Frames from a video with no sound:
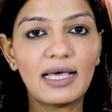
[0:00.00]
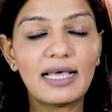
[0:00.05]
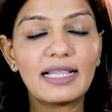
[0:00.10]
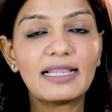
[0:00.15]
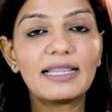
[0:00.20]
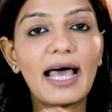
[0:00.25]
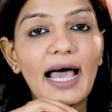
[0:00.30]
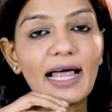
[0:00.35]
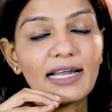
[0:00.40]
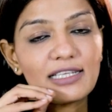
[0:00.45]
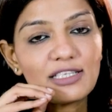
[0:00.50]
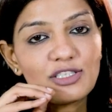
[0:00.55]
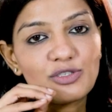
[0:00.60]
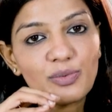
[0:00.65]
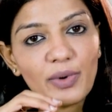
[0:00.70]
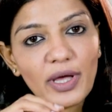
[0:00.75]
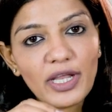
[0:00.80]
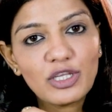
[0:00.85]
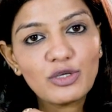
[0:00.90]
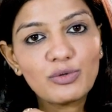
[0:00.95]
that is
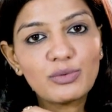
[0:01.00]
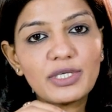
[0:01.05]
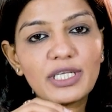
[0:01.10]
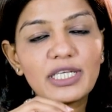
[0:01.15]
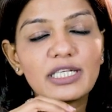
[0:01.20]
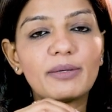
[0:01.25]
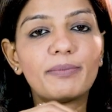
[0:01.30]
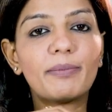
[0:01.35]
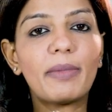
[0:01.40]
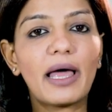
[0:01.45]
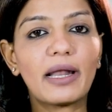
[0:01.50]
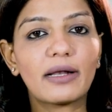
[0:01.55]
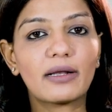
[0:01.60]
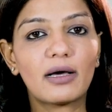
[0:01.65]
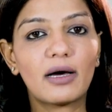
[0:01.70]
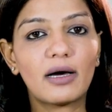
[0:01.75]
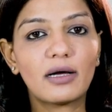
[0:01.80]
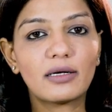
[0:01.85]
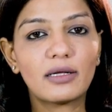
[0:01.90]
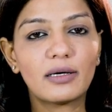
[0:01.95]
when you need a PAN
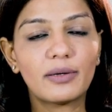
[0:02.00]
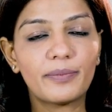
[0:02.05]
card.